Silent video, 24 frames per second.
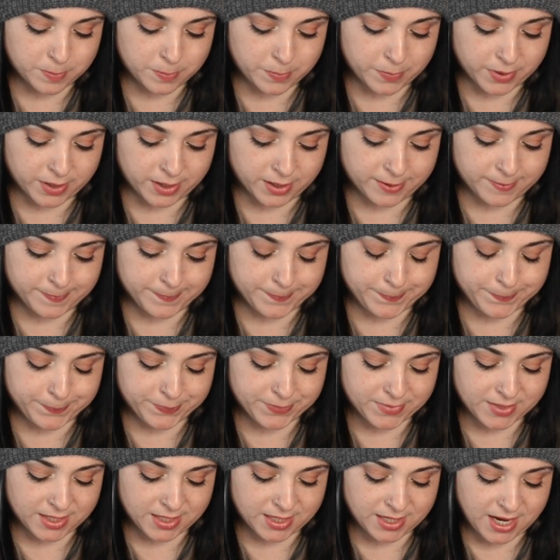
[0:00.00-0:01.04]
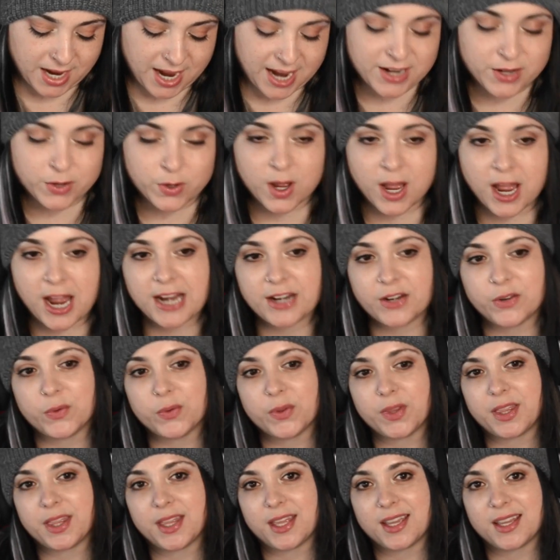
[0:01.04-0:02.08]
but I
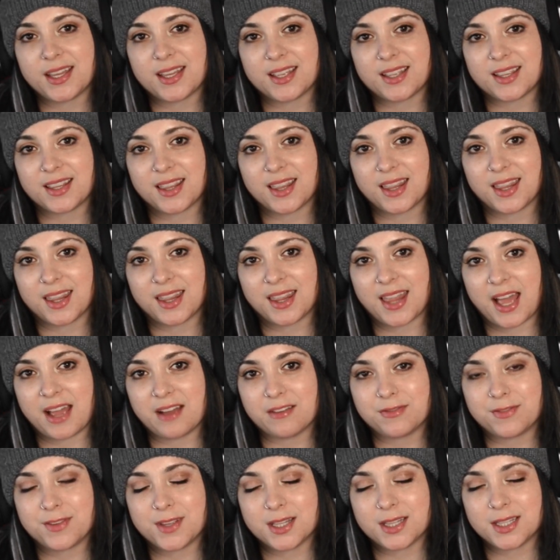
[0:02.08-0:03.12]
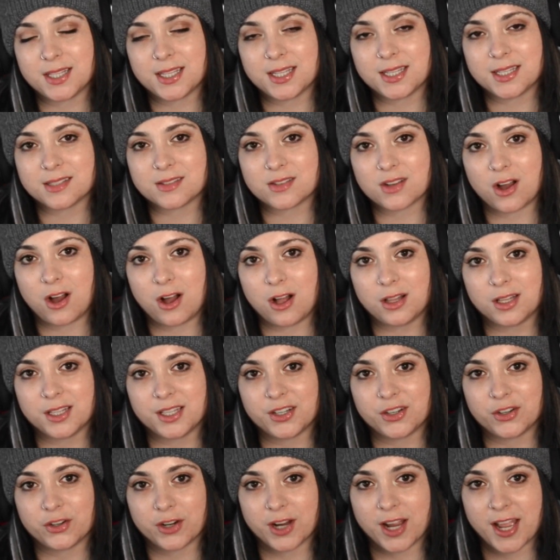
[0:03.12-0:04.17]
don't think that feeling is all
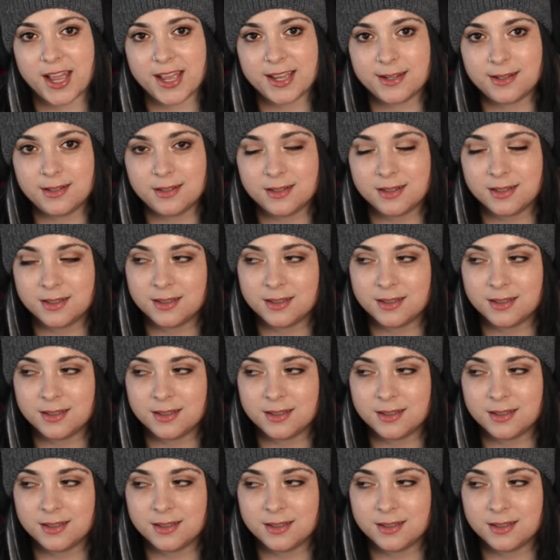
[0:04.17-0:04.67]
in her head,